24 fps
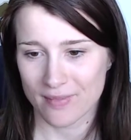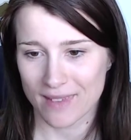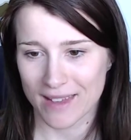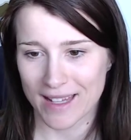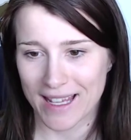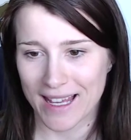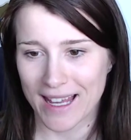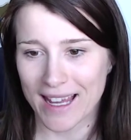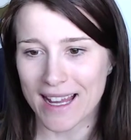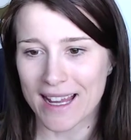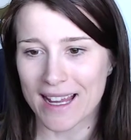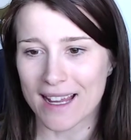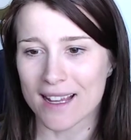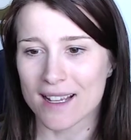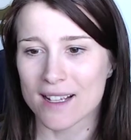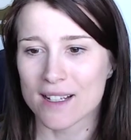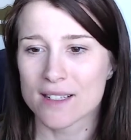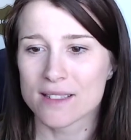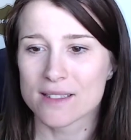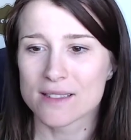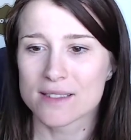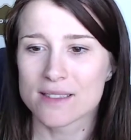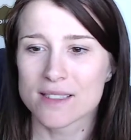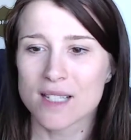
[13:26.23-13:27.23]
Okay,
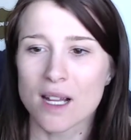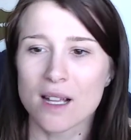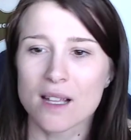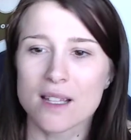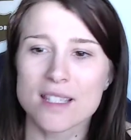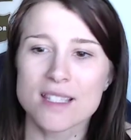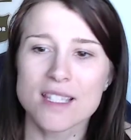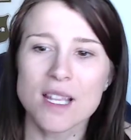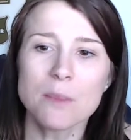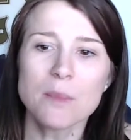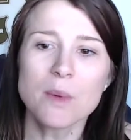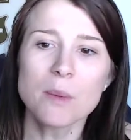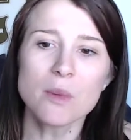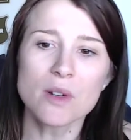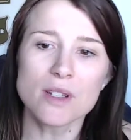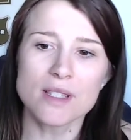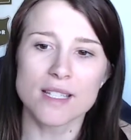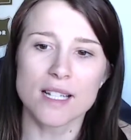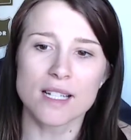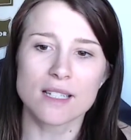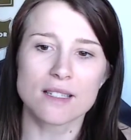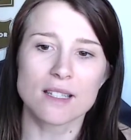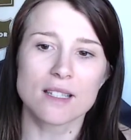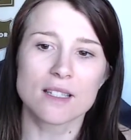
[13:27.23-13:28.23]
now, step number
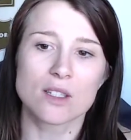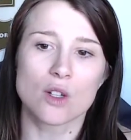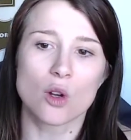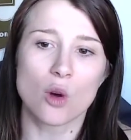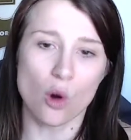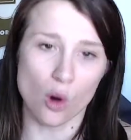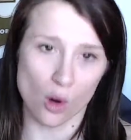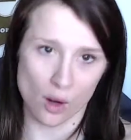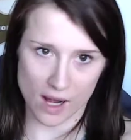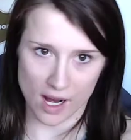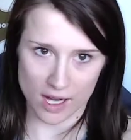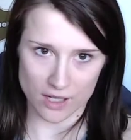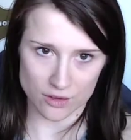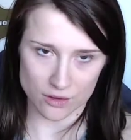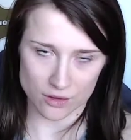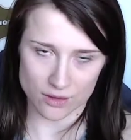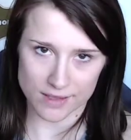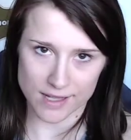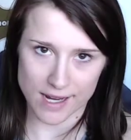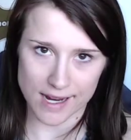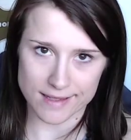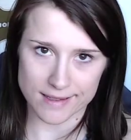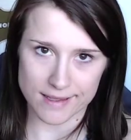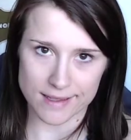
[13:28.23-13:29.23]
six is core
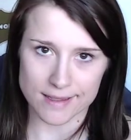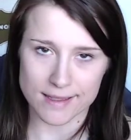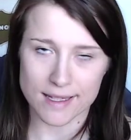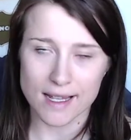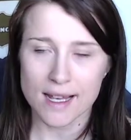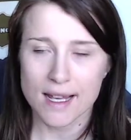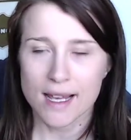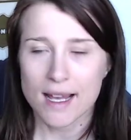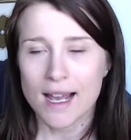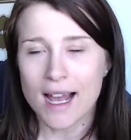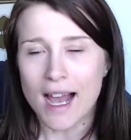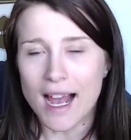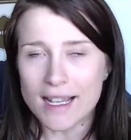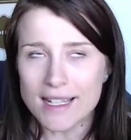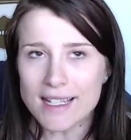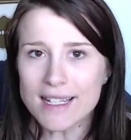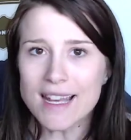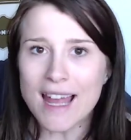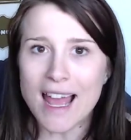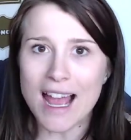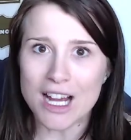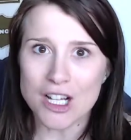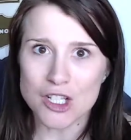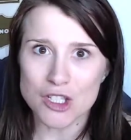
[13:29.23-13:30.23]
exercises. I
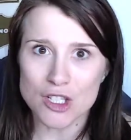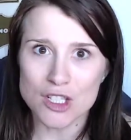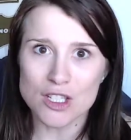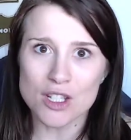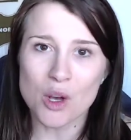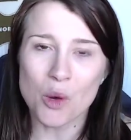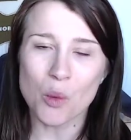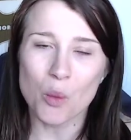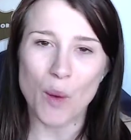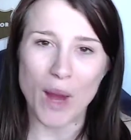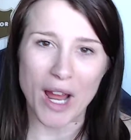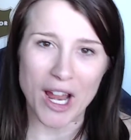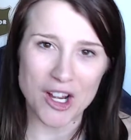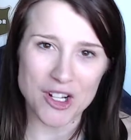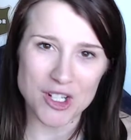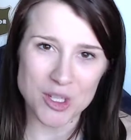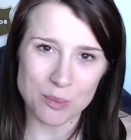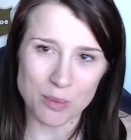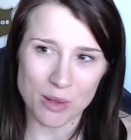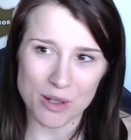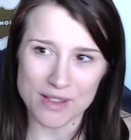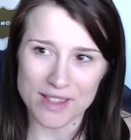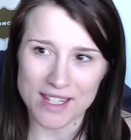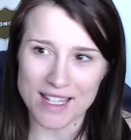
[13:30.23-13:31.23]
didn't actually know where to
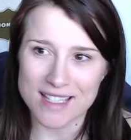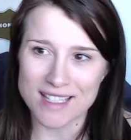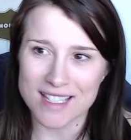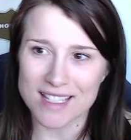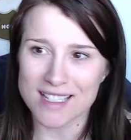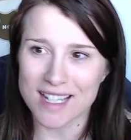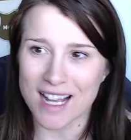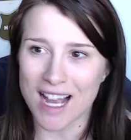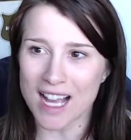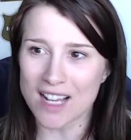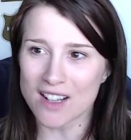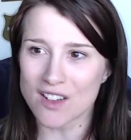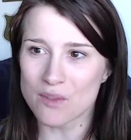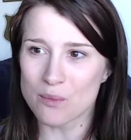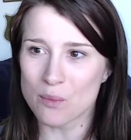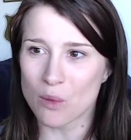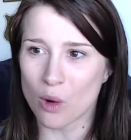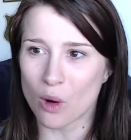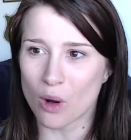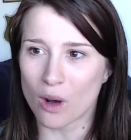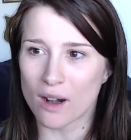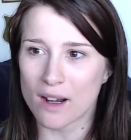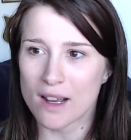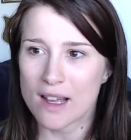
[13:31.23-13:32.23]
put this. It's kind of
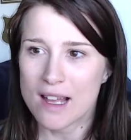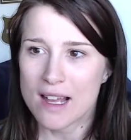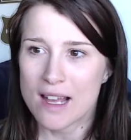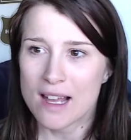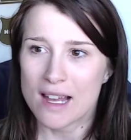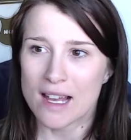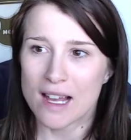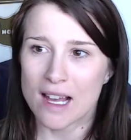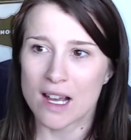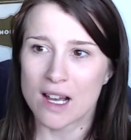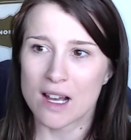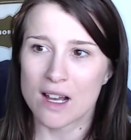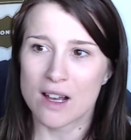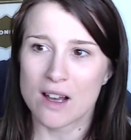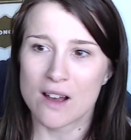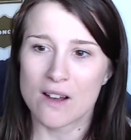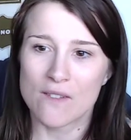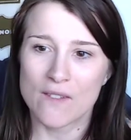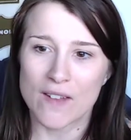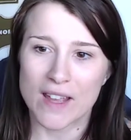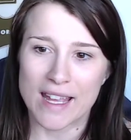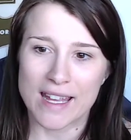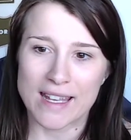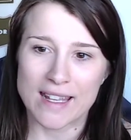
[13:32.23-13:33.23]
more
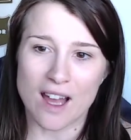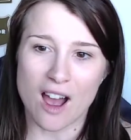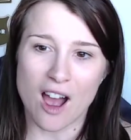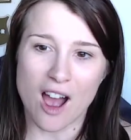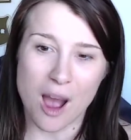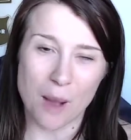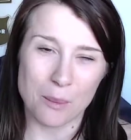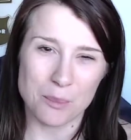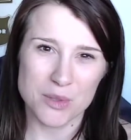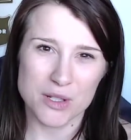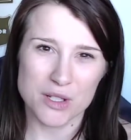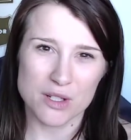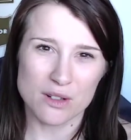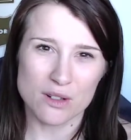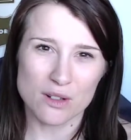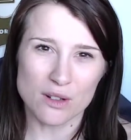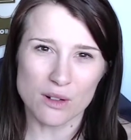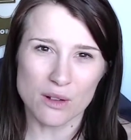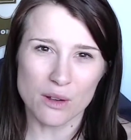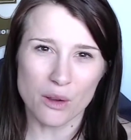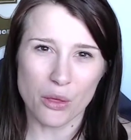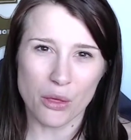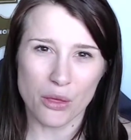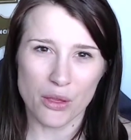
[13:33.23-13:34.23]
of an
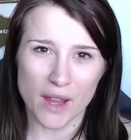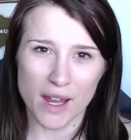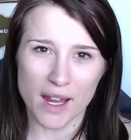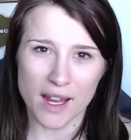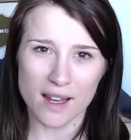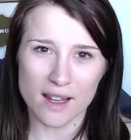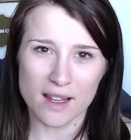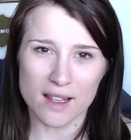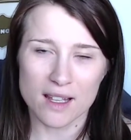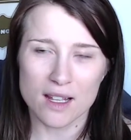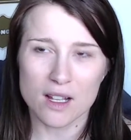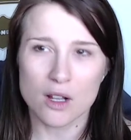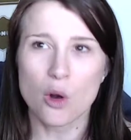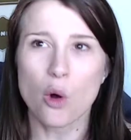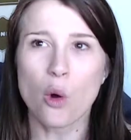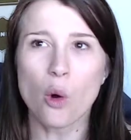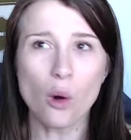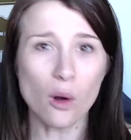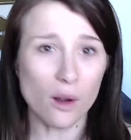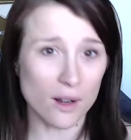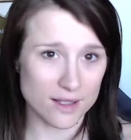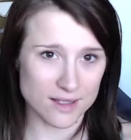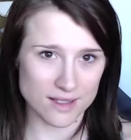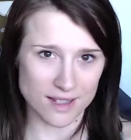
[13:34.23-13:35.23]
optional thing.
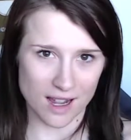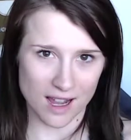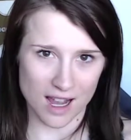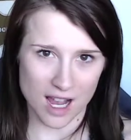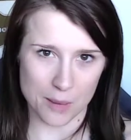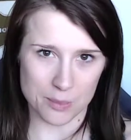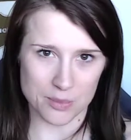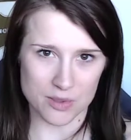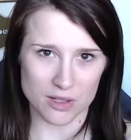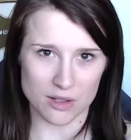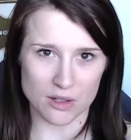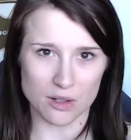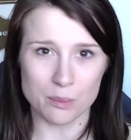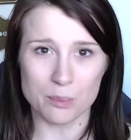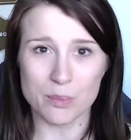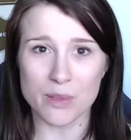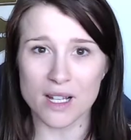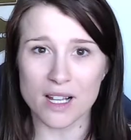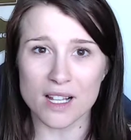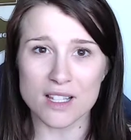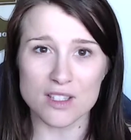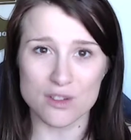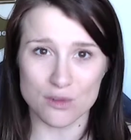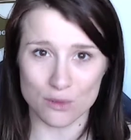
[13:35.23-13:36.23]
Core is not optional
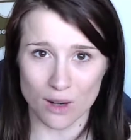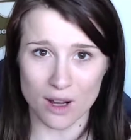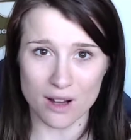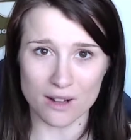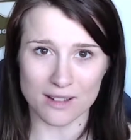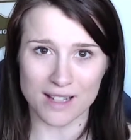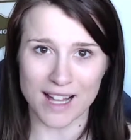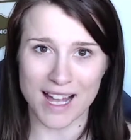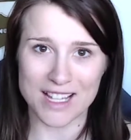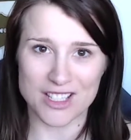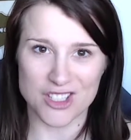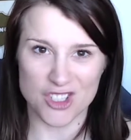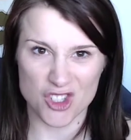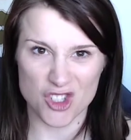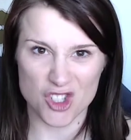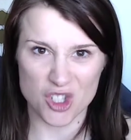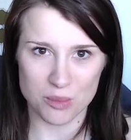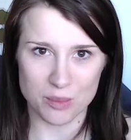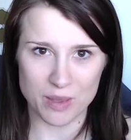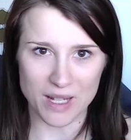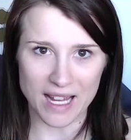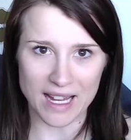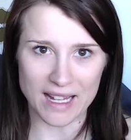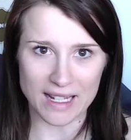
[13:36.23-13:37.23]
because throughout class you should
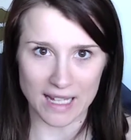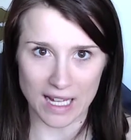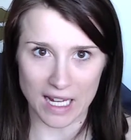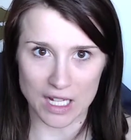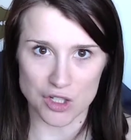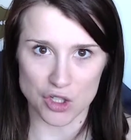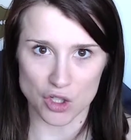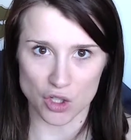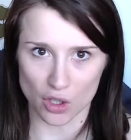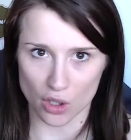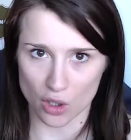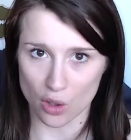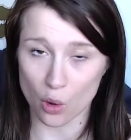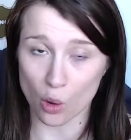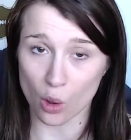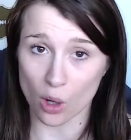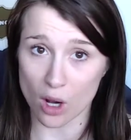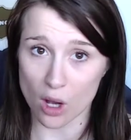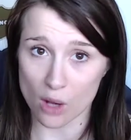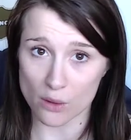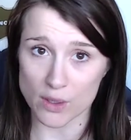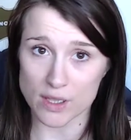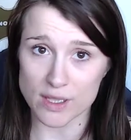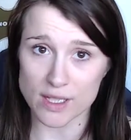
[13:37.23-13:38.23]
be engaging your core
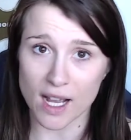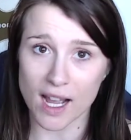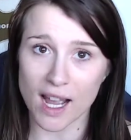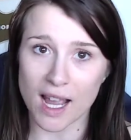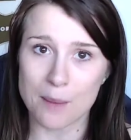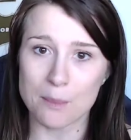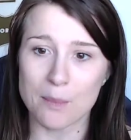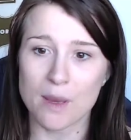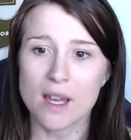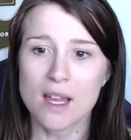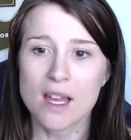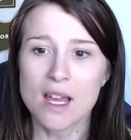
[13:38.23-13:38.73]
all the time.